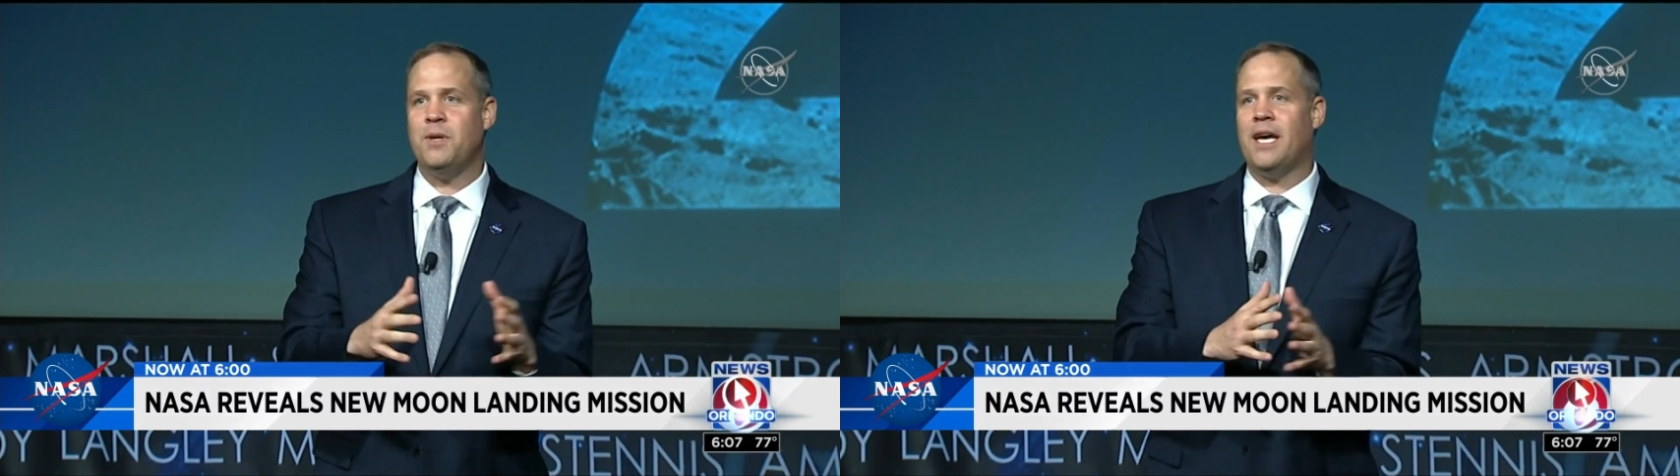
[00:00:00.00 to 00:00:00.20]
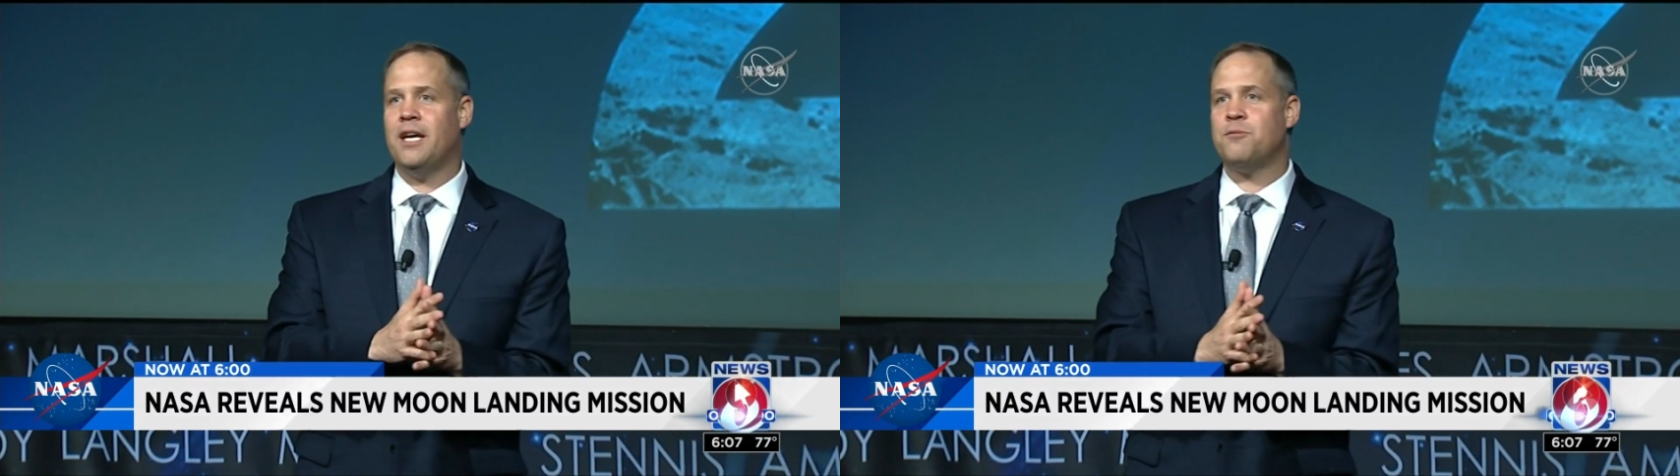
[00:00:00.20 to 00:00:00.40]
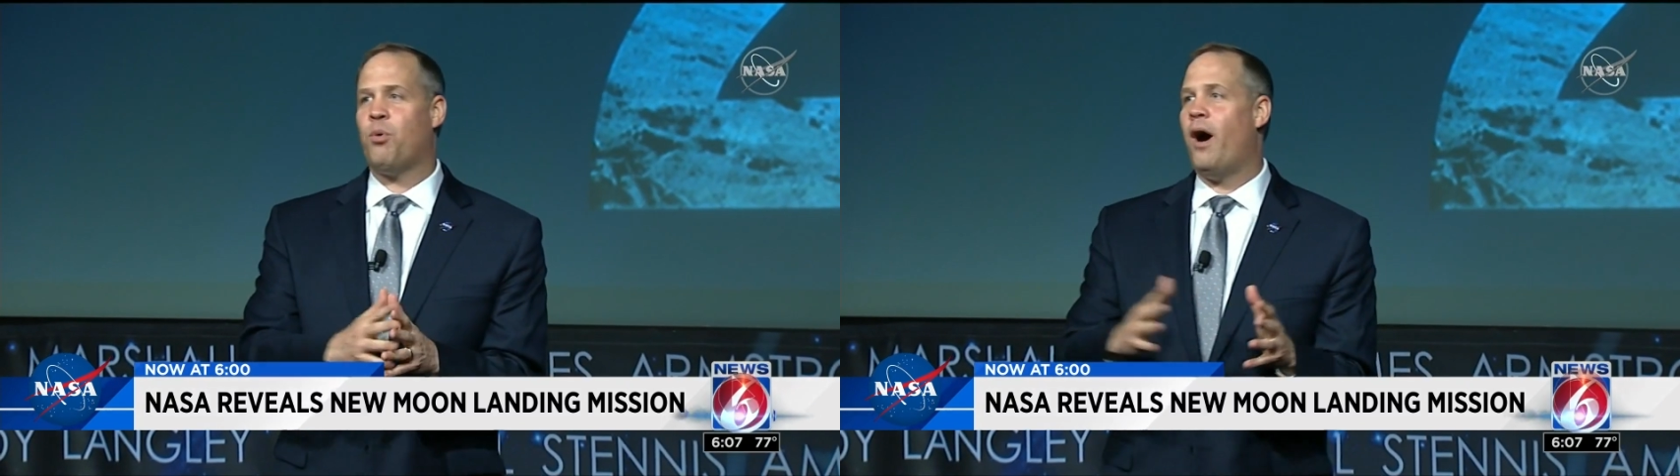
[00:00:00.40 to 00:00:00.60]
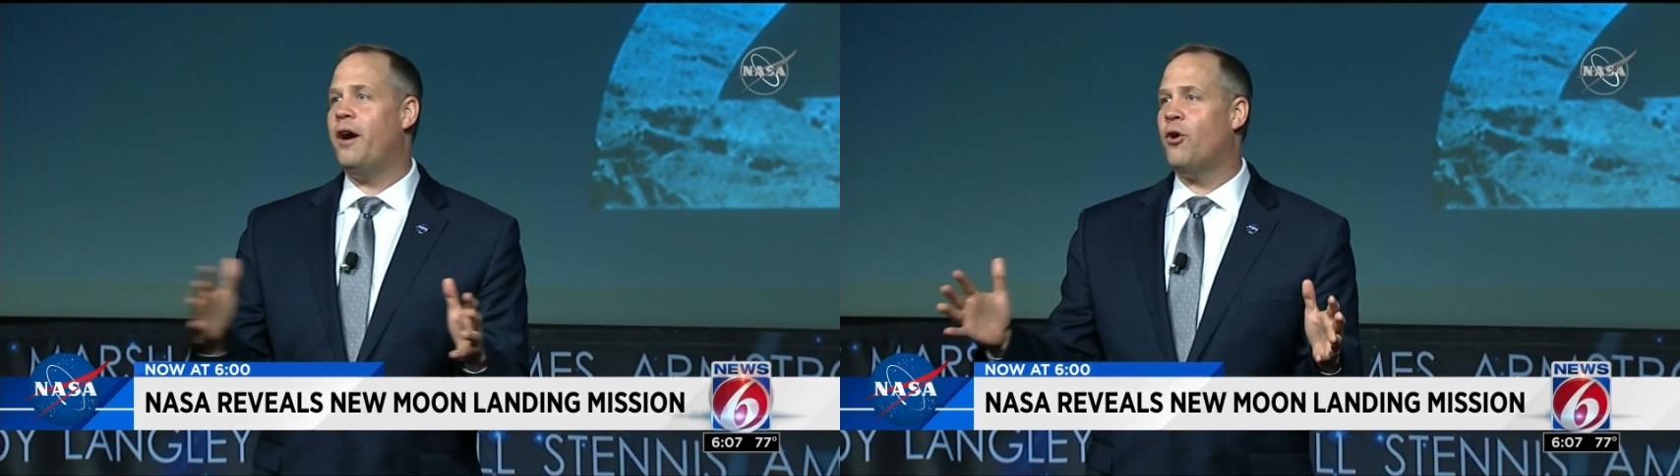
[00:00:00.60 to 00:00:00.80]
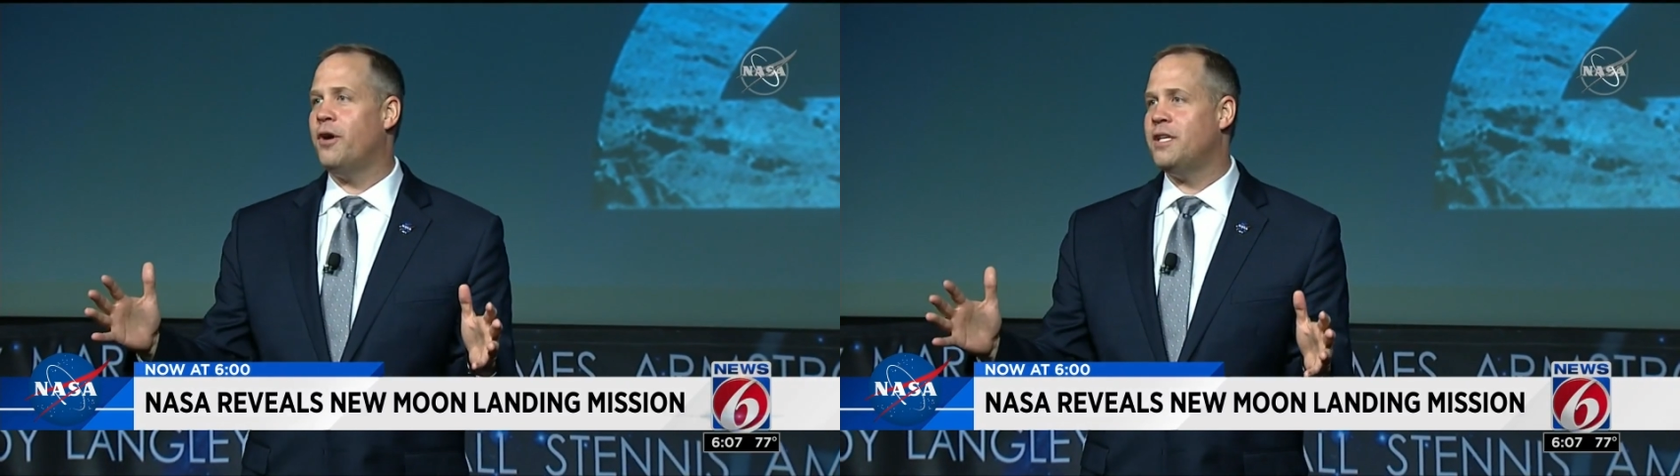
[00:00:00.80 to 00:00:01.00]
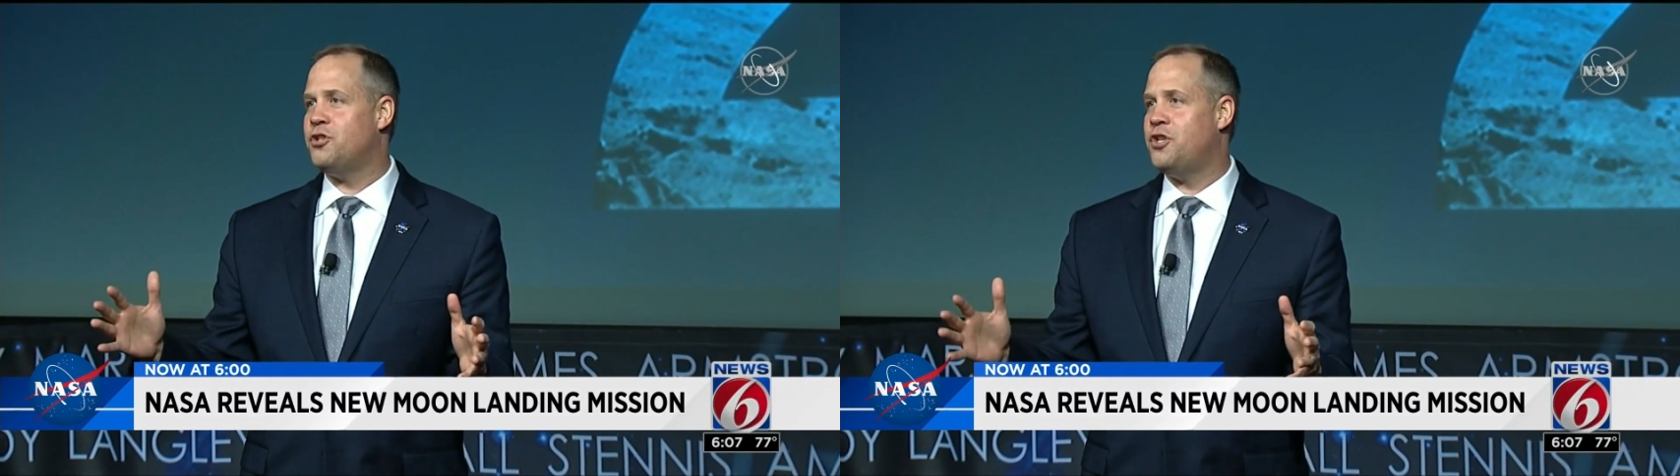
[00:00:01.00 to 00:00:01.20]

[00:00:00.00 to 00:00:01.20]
because priorities